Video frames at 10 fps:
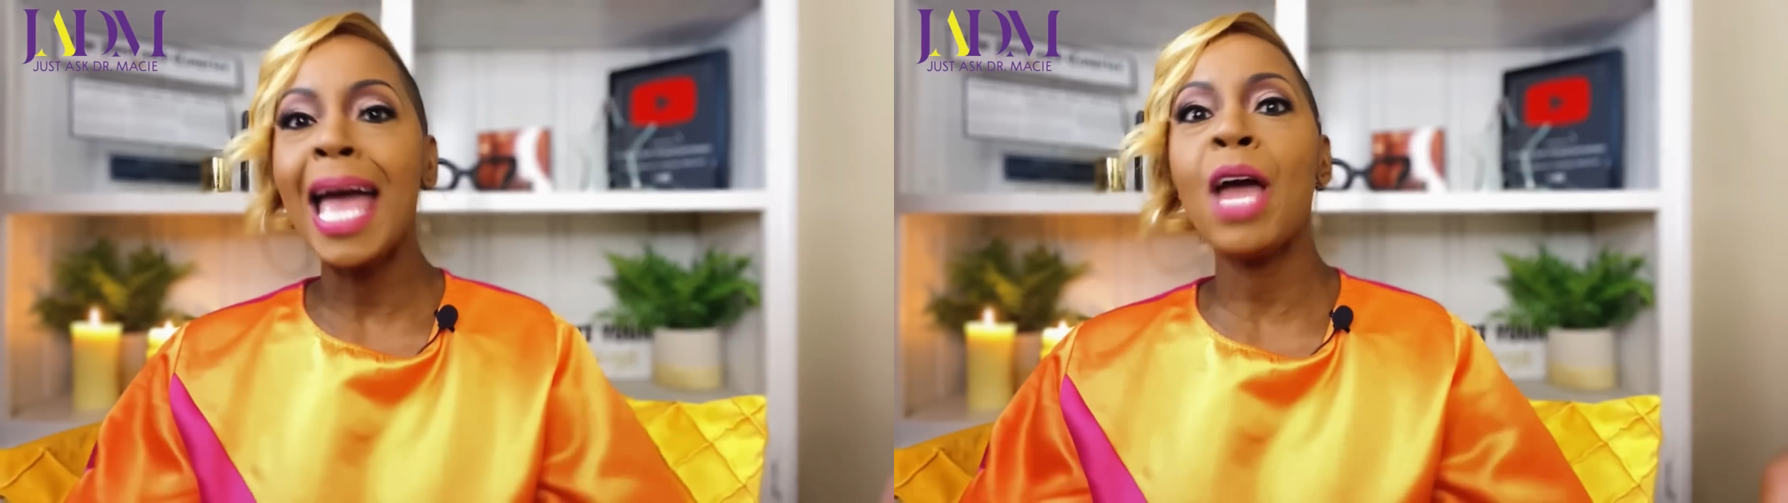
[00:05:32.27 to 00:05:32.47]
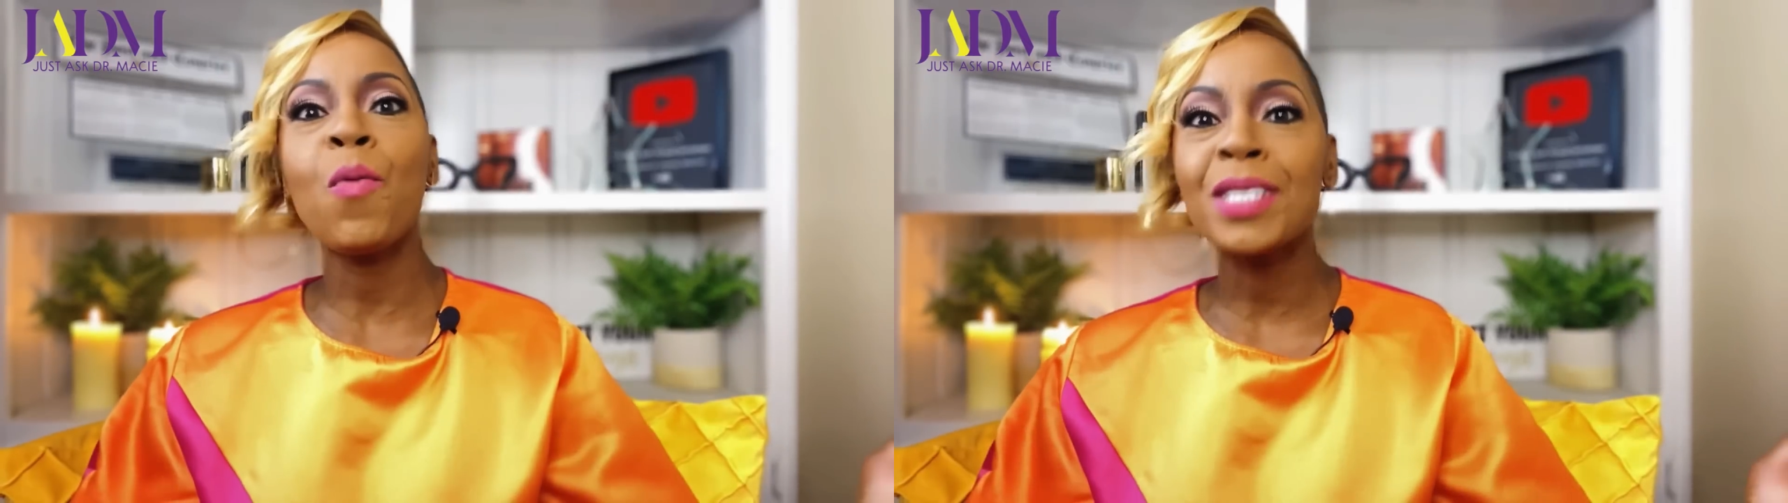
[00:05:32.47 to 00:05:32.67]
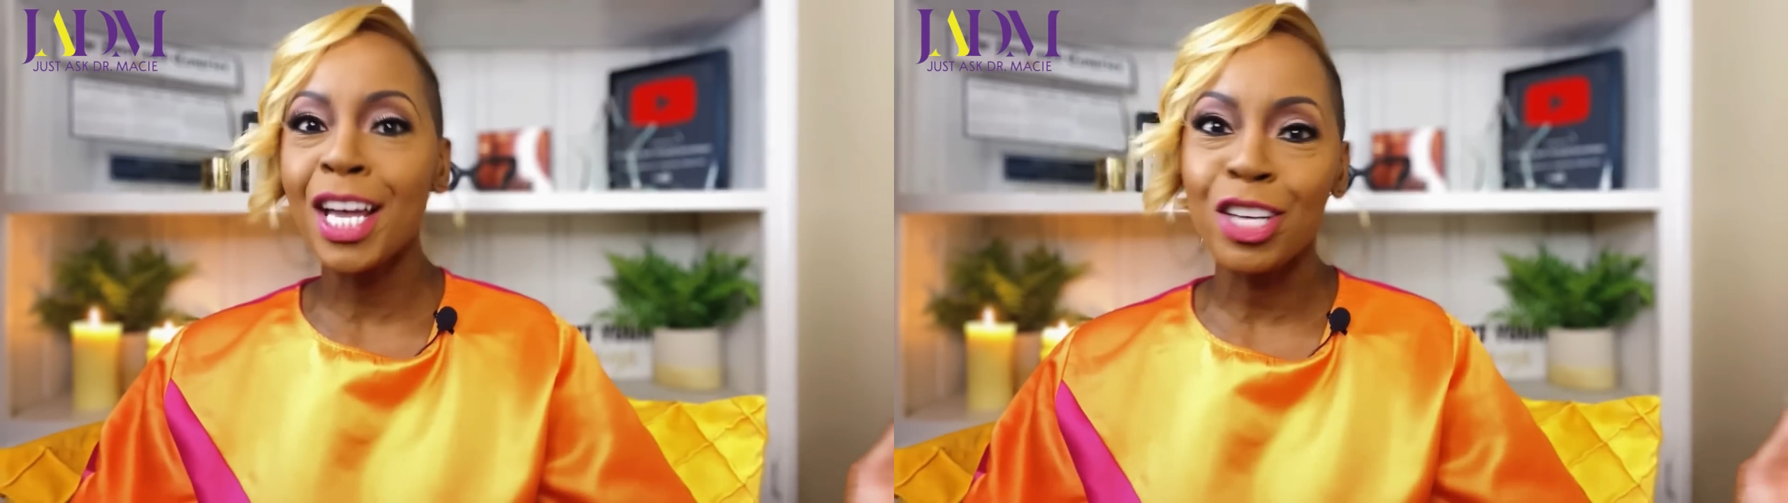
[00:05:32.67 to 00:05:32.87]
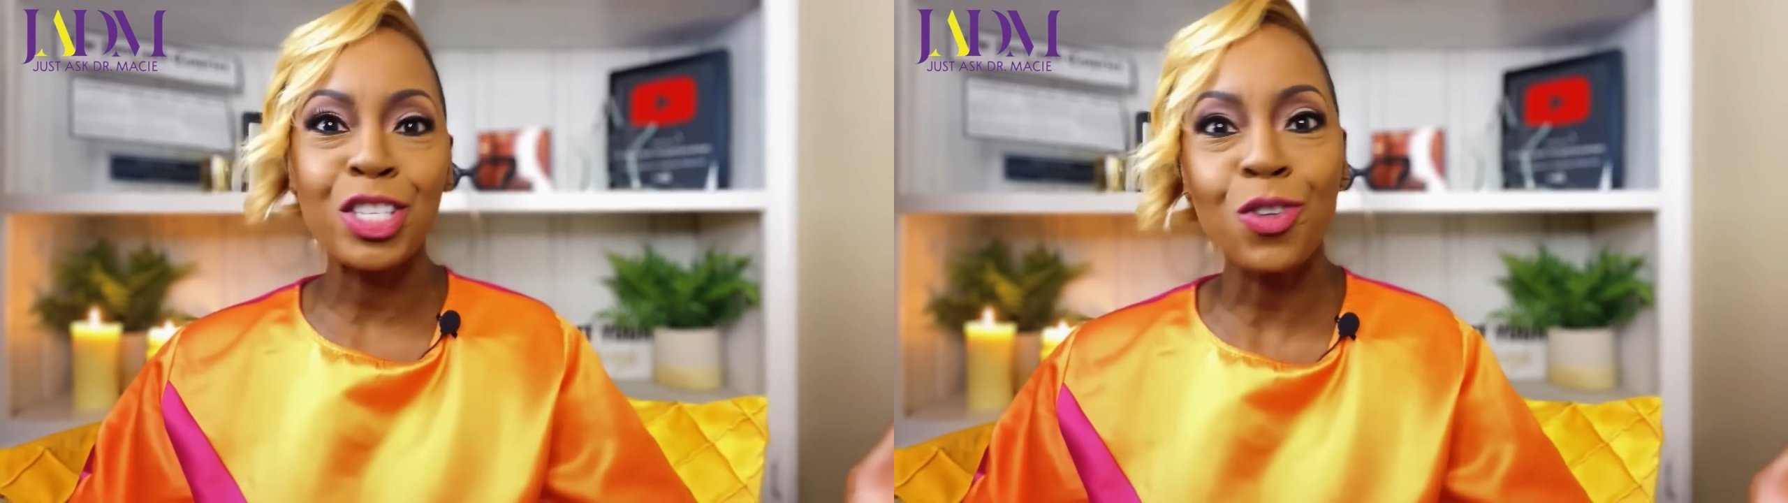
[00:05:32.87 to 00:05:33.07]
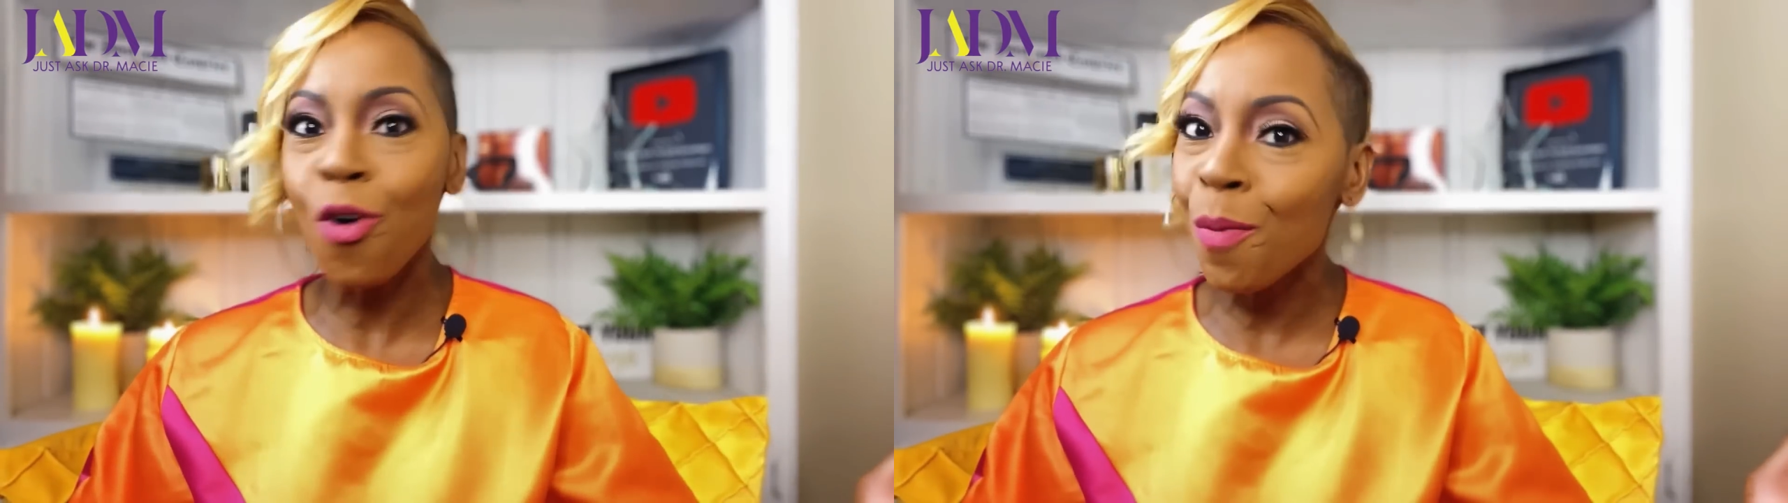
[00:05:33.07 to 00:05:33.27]
it was like a
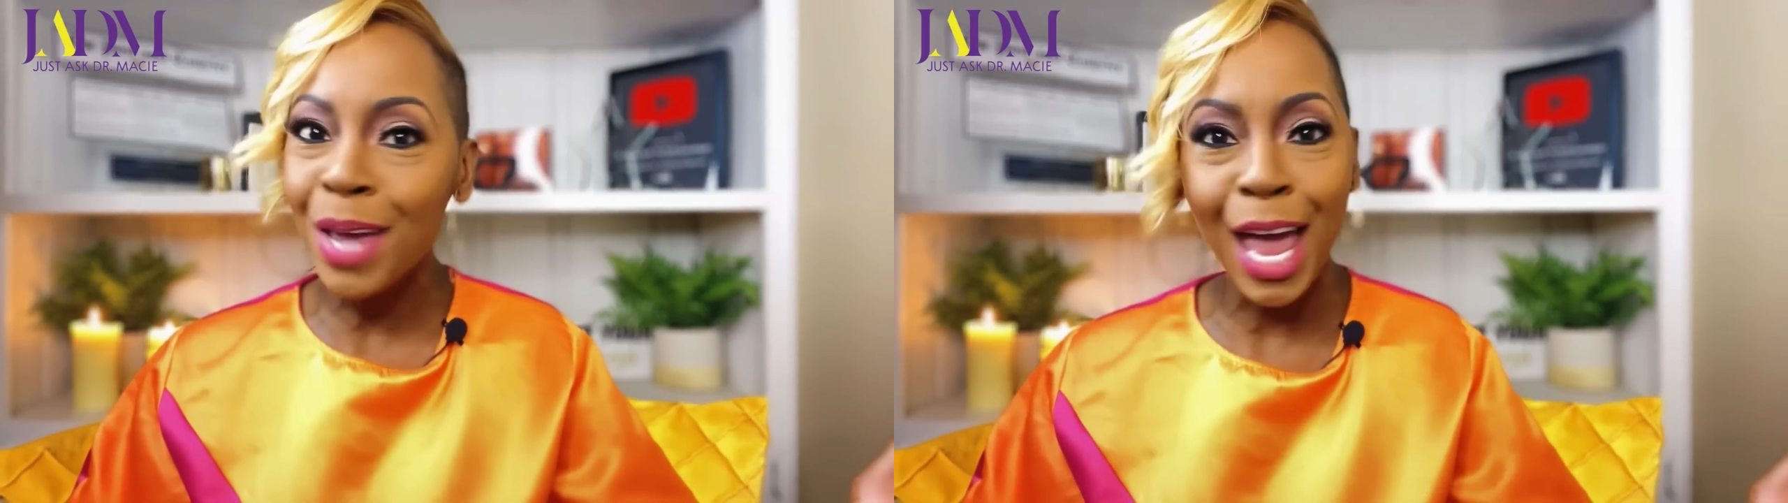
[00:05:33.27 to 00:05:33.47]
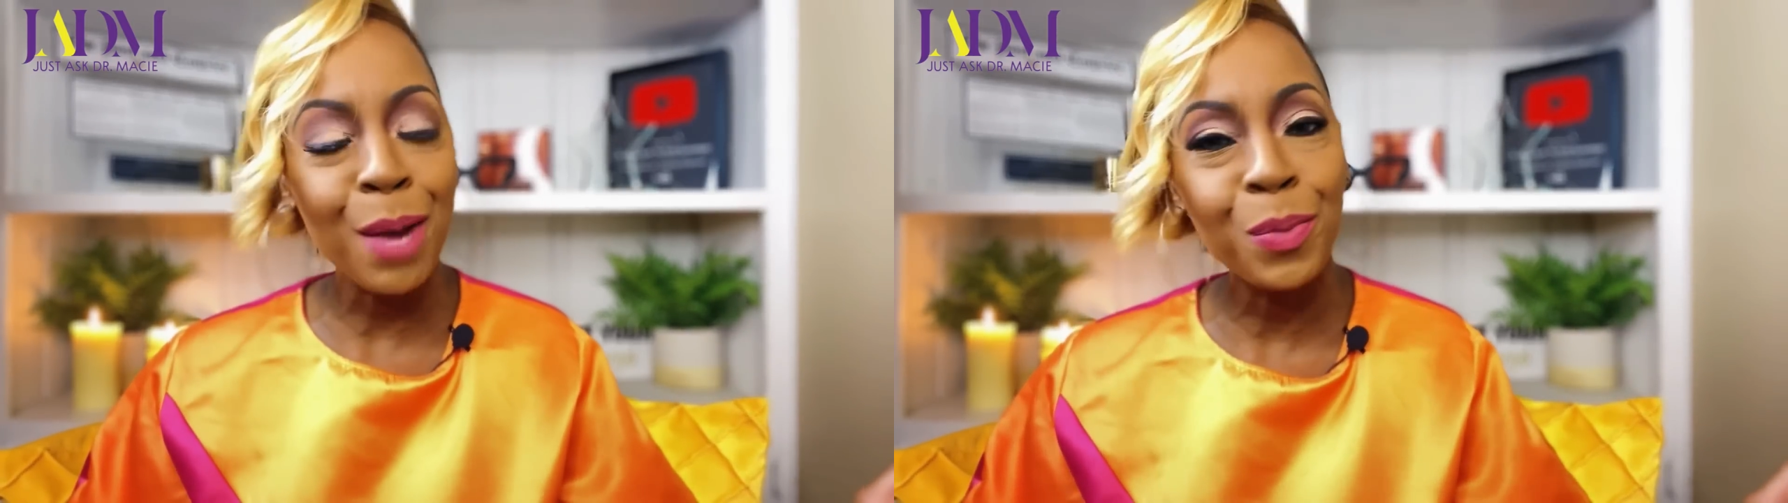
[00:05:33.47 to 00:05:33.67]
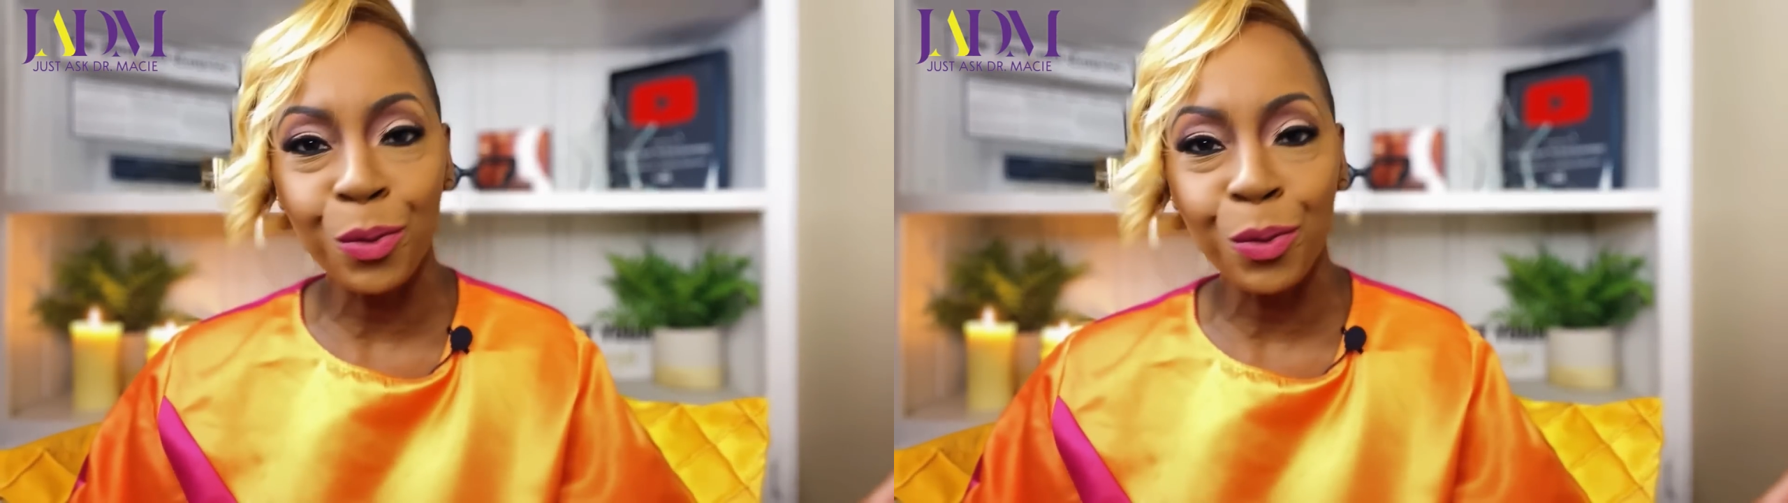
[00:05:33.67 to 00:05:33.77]
storm came